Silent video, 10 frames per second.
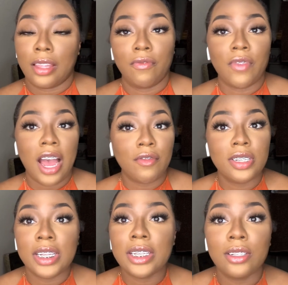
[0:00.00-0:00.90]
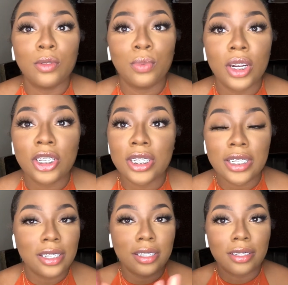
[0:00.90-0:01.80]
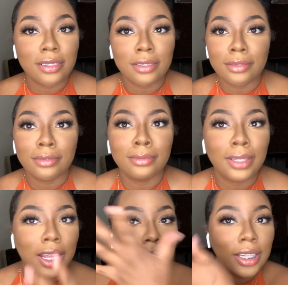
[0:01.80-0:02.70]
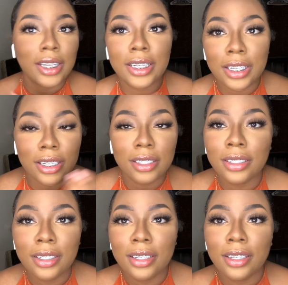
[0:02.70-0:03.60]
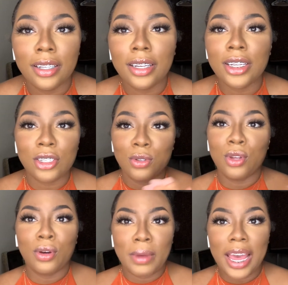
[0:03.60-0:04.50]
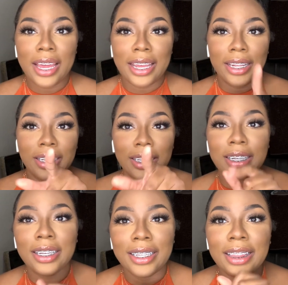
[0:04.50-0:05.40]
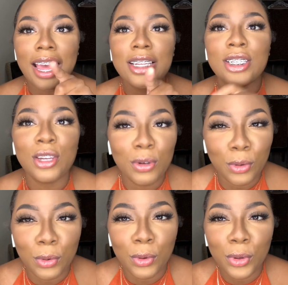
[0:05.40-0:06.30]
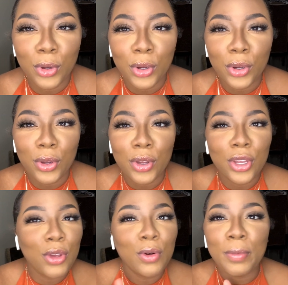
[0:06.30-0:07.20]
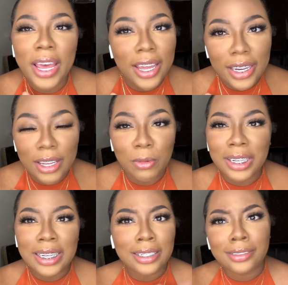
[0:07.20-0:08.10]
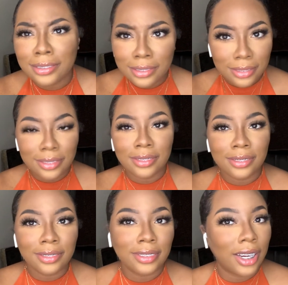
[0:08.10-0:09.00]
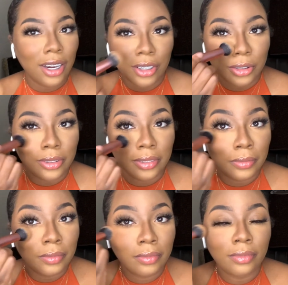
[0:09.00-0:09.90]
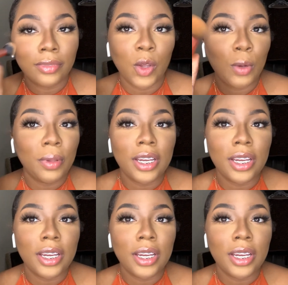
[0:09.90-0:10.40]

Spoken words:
5 or 6 little brushes. And look at you. You a baddie. Look, that's you. You a baddie. What? Girl, quit playing